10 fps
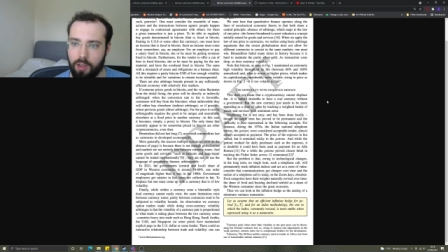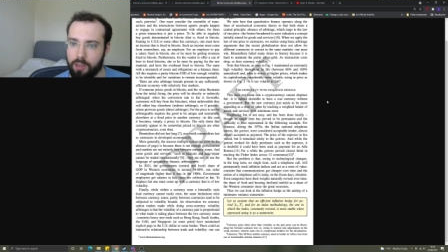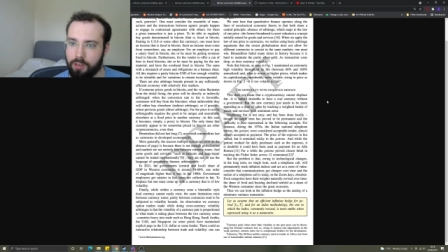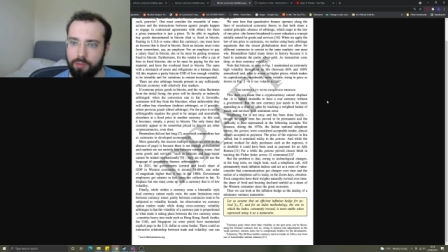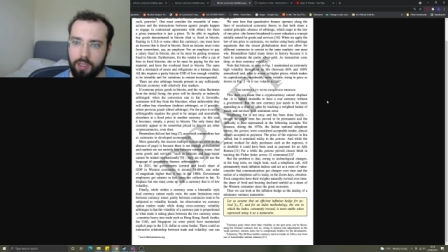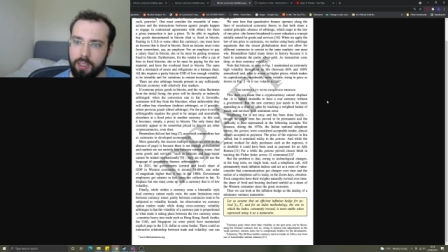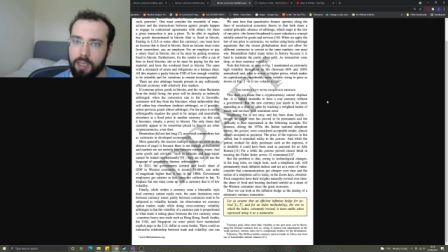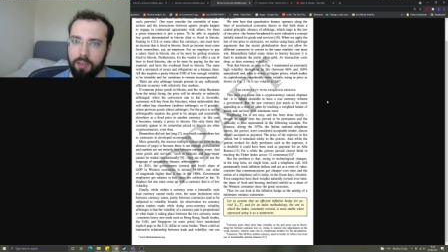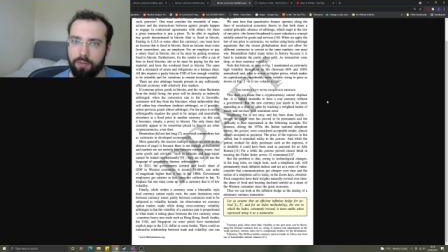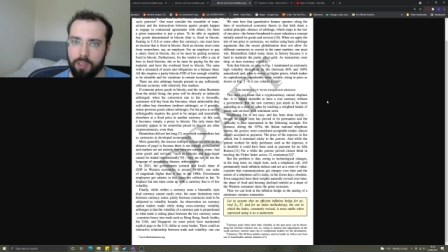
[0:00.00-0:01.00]
don't think they're
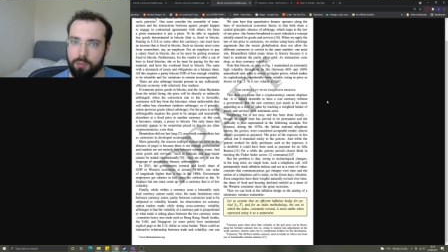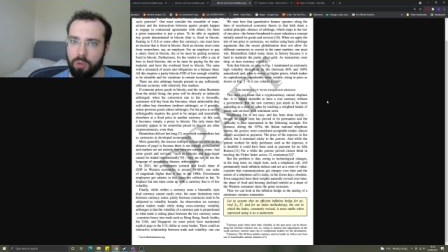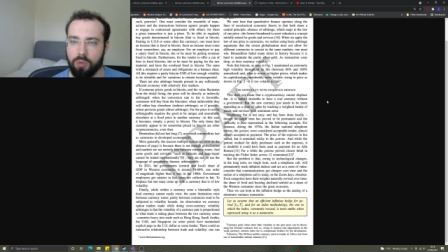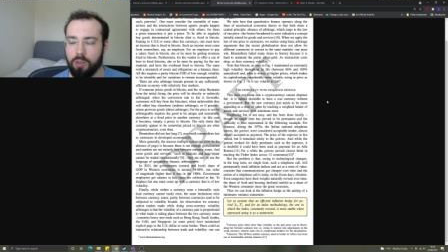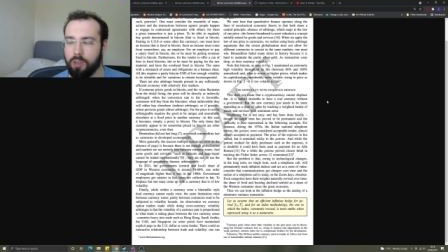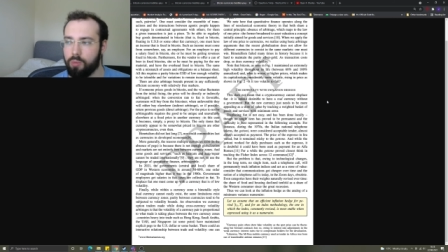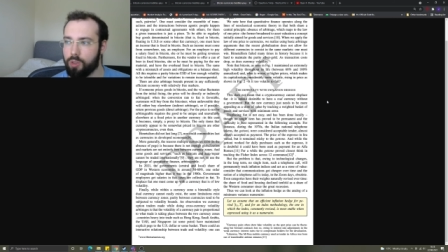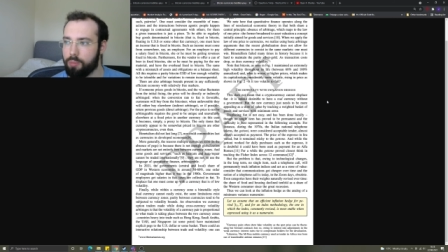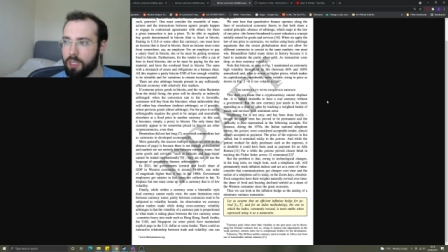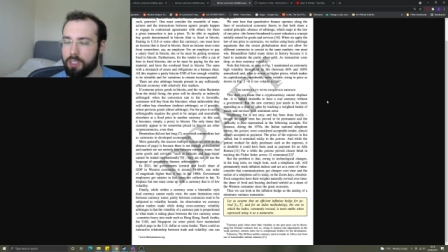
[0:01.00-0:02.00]
divisible which
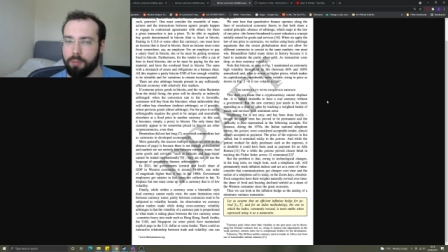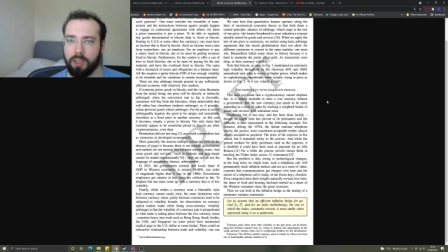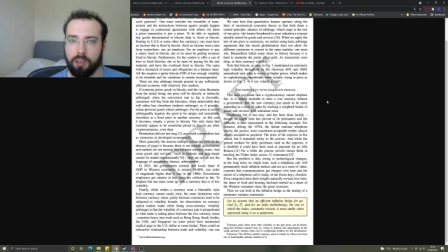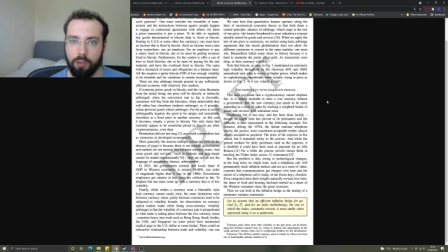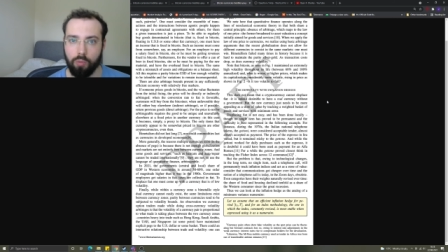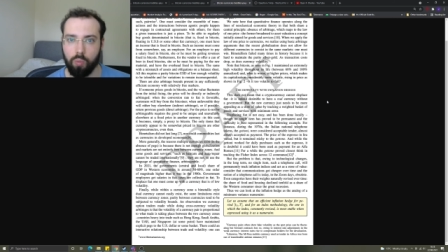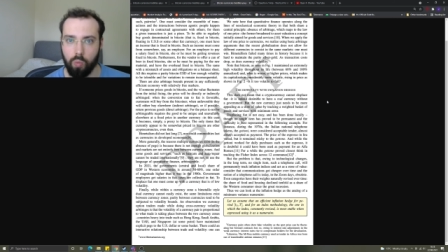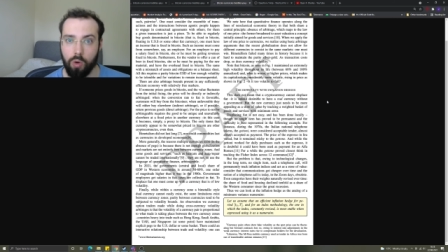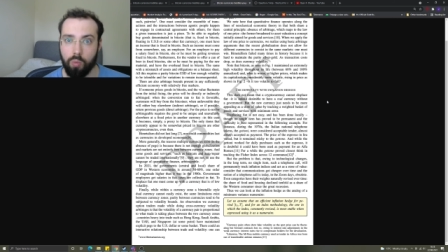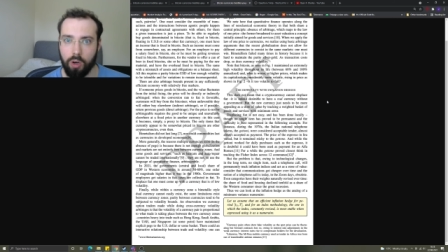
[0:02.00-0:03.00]
would be something that you
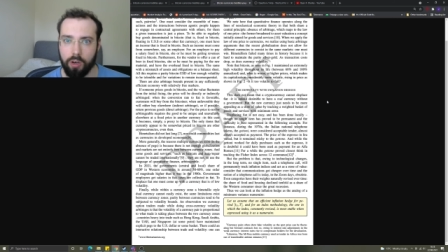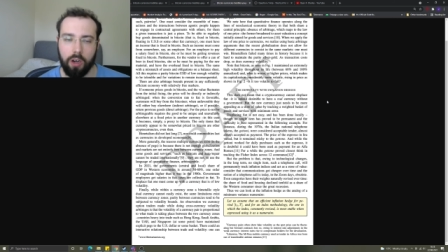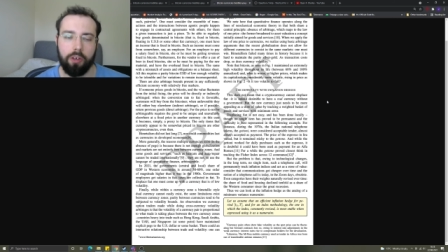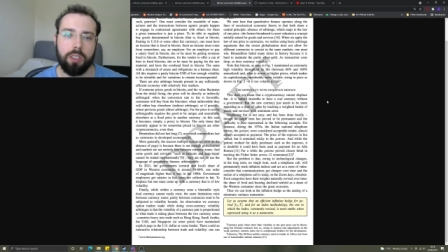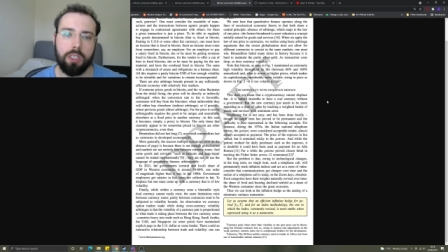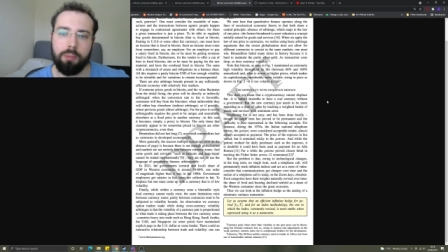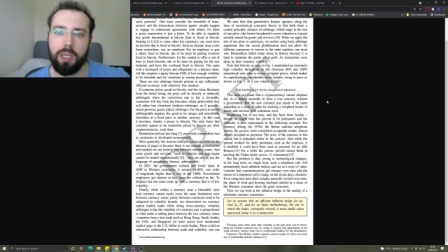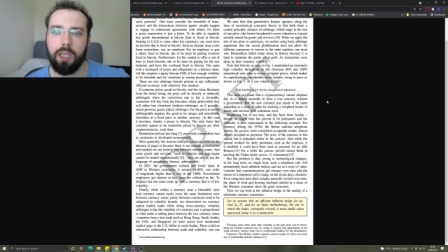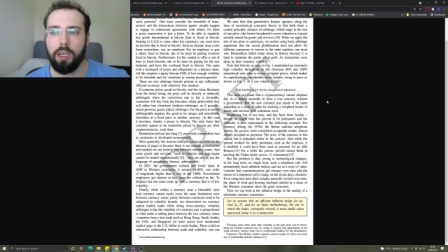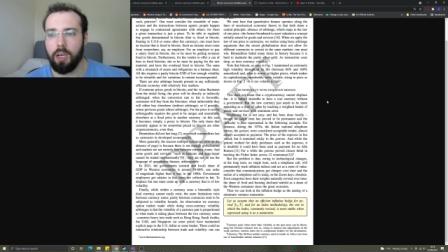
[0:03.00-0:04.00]
would want a currency to be,
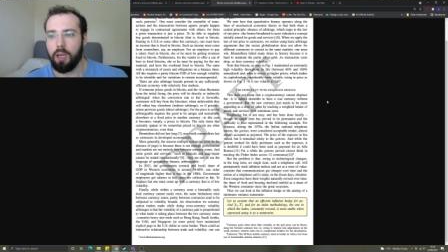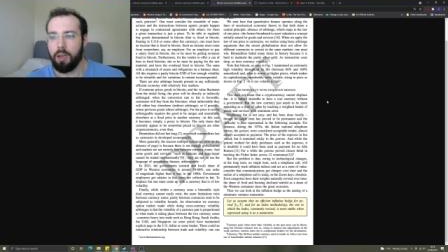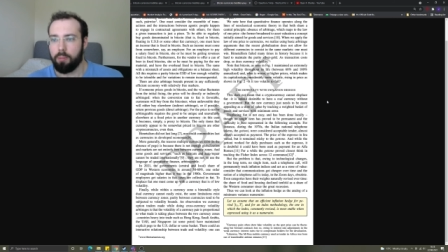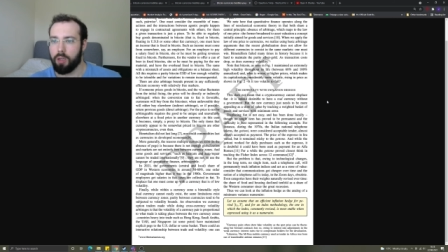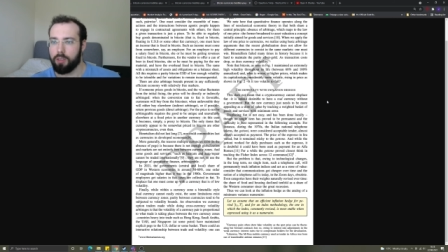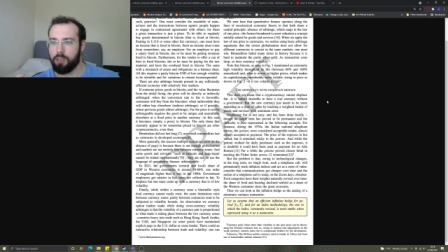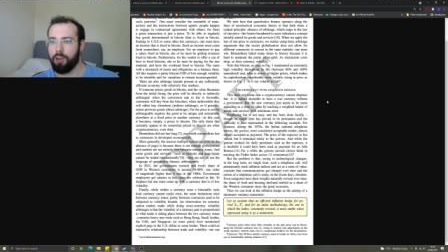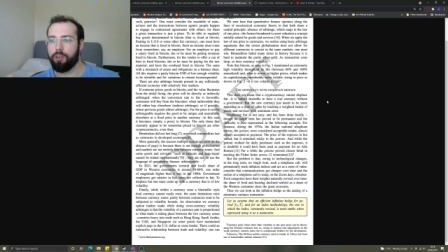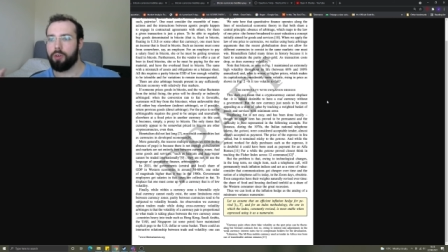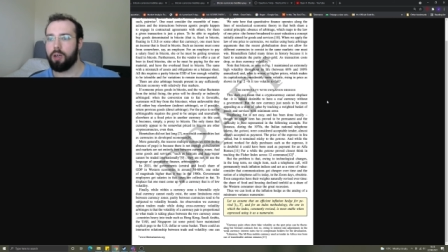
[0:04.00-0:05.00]
but you
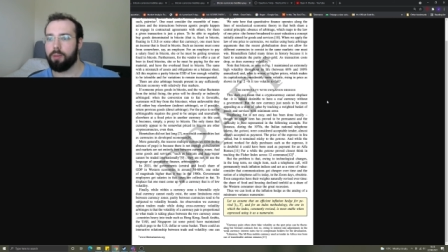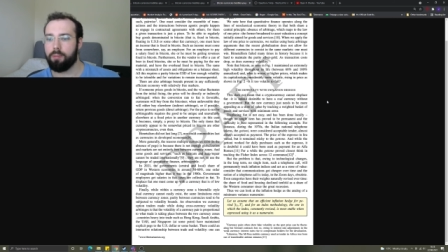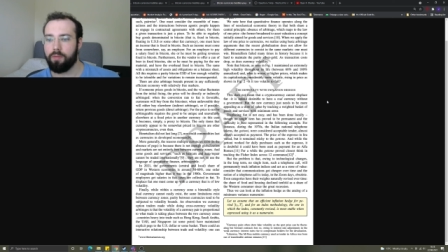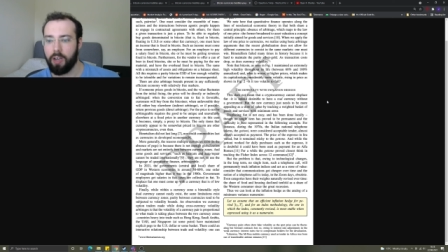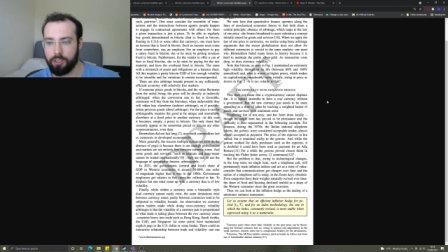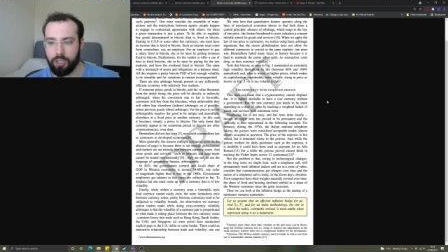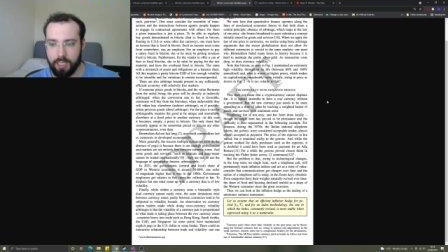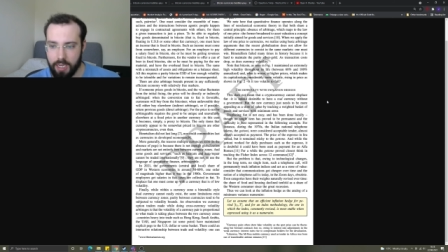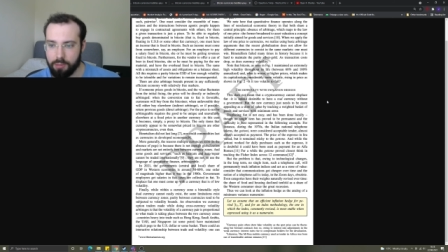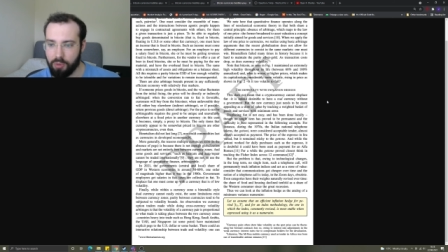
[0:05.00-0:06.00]
know, um, fairly
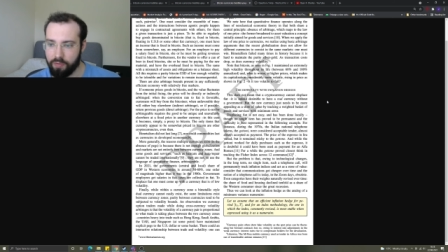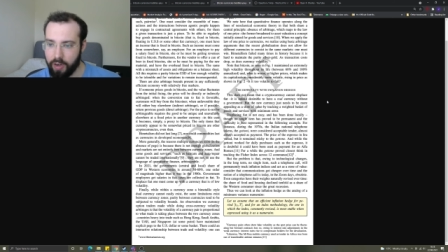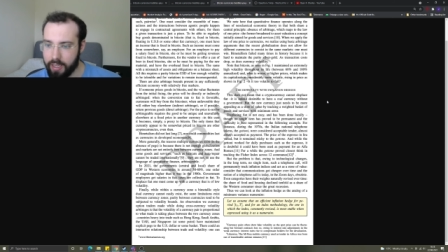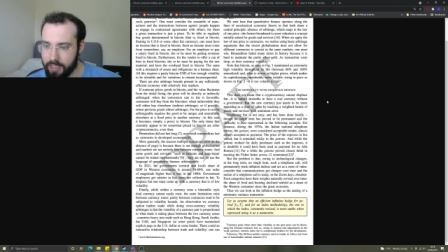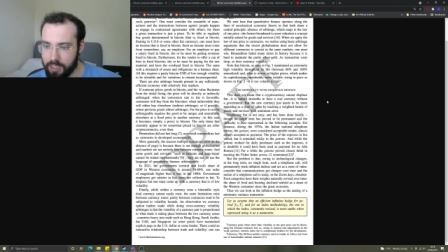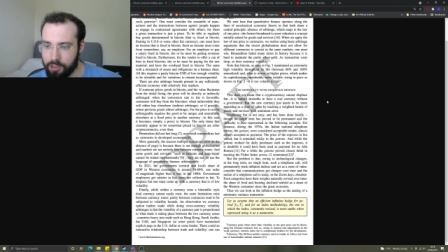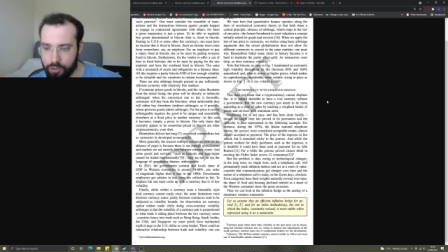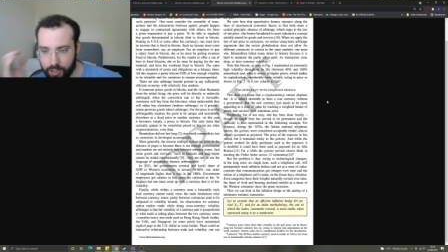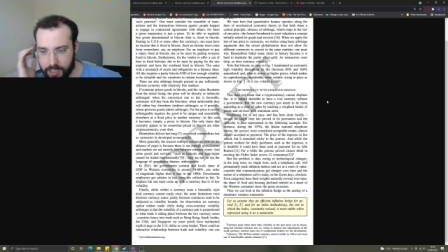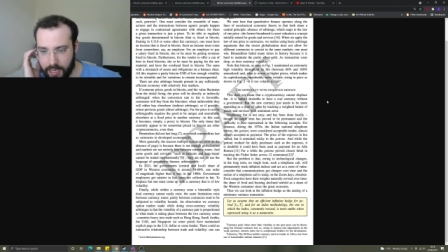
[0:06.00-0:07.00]
transactable, fairly easy to
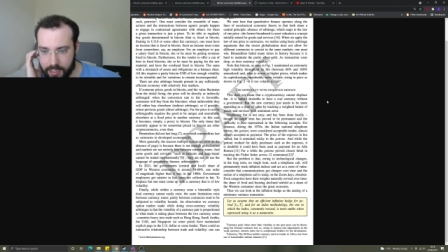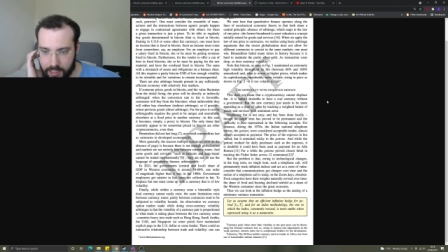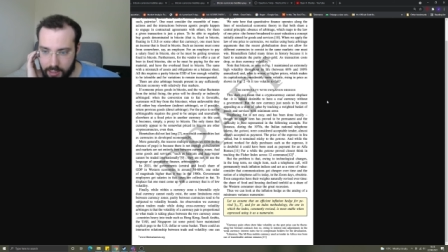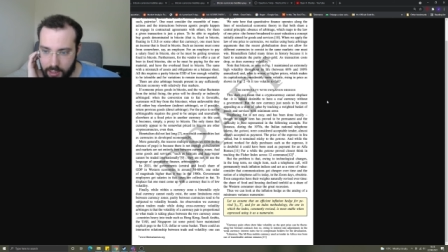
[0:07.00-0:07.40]
transact in.